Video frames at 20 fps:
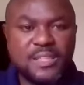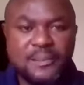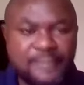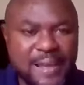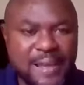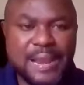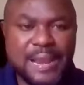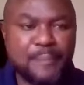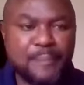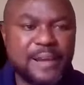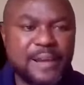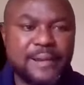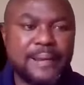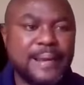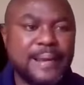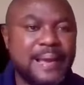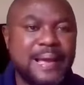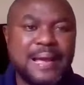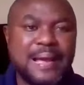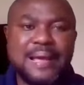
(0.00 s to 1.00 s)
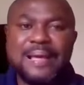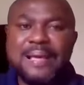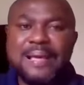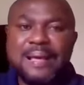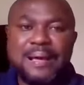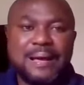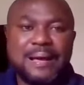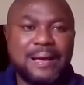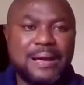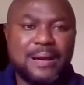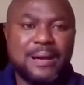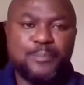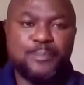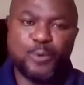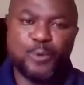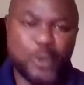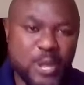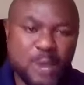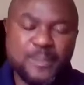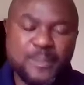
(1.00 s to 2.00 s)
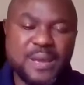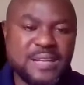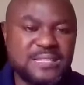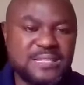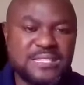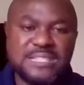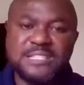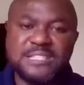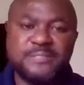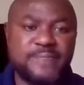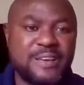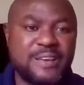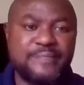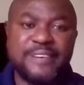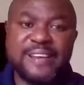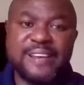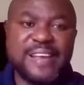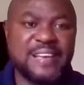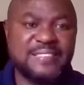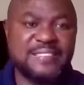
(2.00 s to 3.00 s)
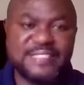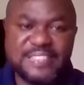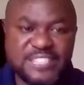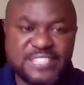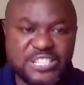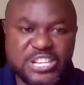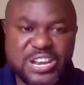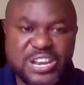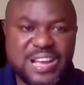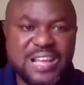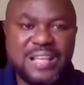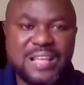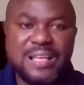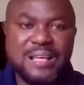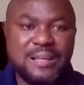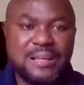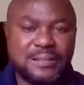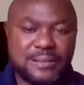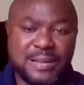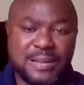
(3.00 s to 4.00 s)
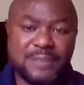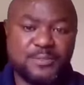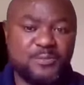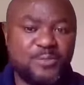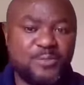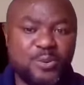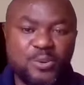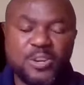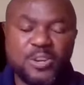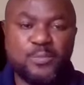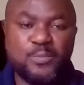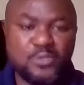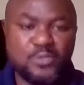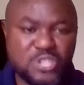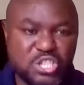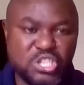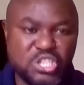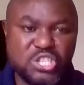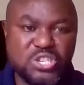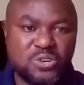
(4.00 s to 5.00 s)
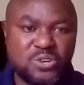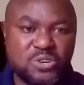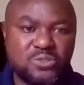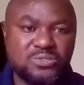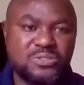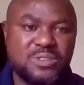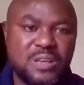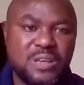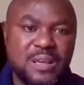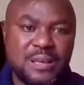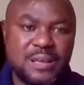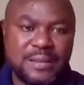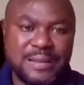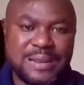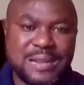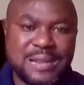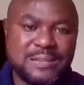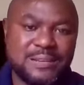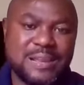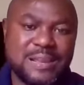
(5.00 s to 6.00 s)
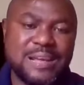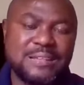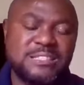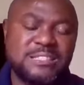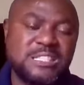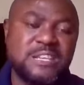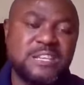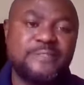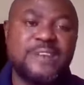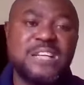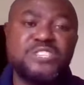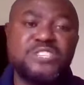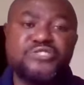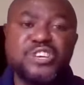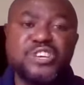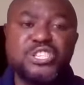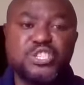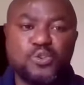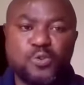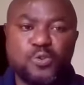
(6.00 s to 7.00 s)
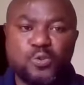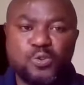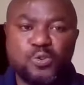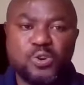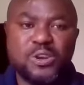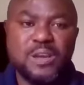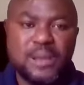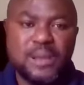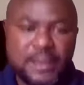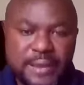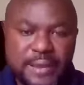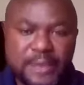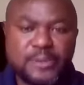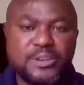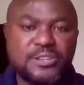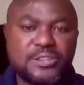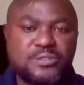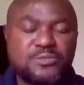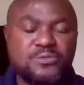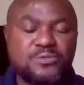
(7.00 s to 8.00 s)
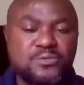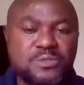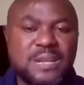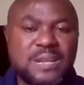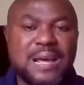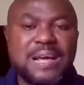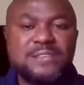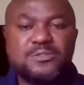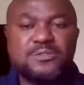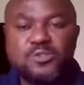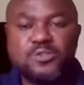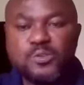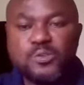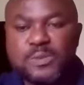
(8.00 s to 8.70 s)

Latin America, procurement. It's very, very essential. They have to follow the procedures. There are several thresholds that you need to do that has to do